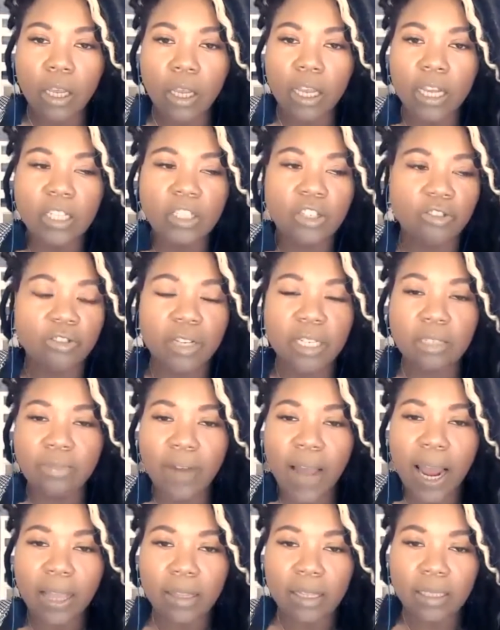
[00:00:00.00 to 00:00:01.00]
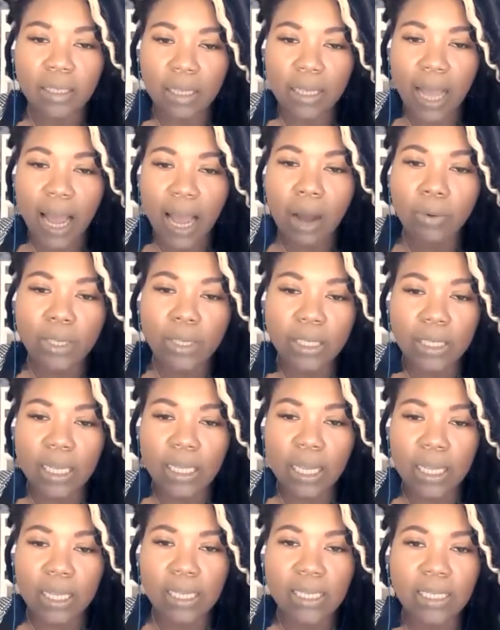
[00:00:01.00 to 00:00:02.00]
and decrease violence in our
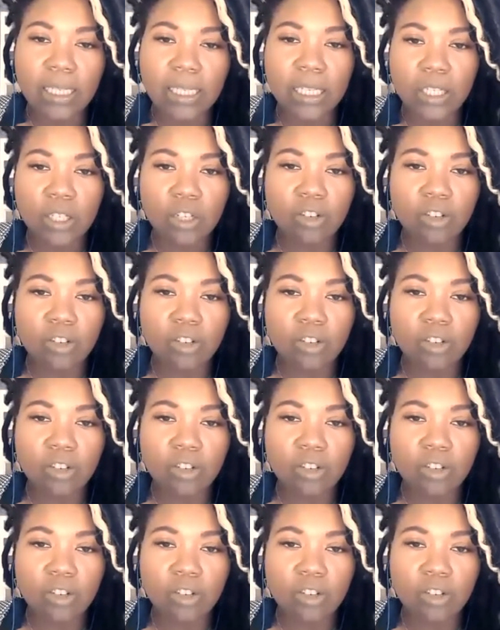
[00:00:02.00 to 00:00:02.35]
city and in cities